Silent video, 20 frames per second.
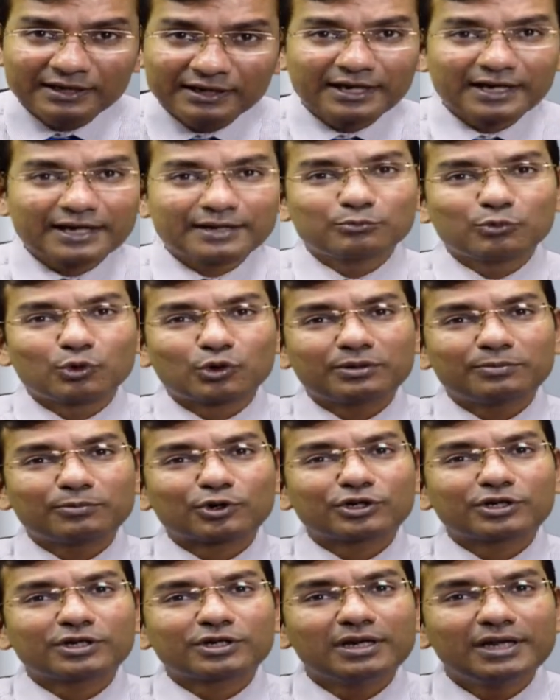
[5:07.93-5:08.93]
And more
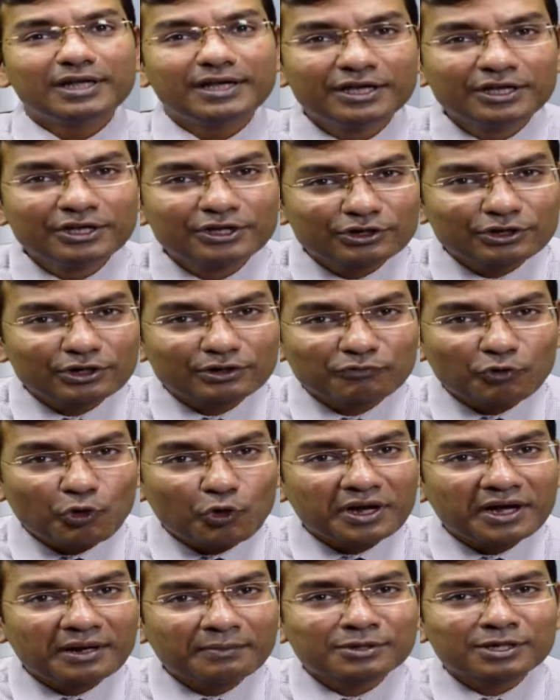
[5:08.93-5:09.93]
importantly, your
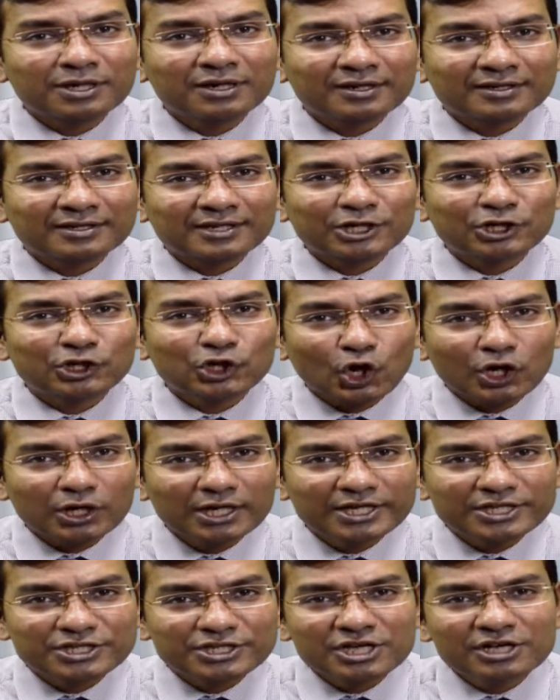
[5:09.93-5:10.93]
vocab related
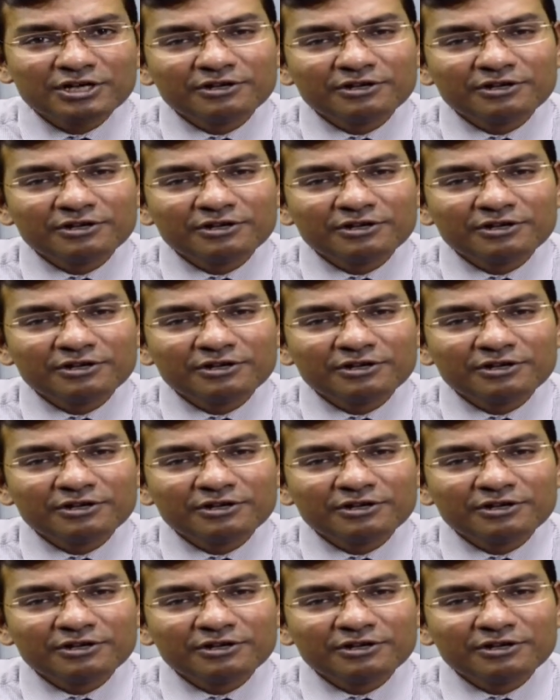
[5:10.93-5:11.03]
knowledge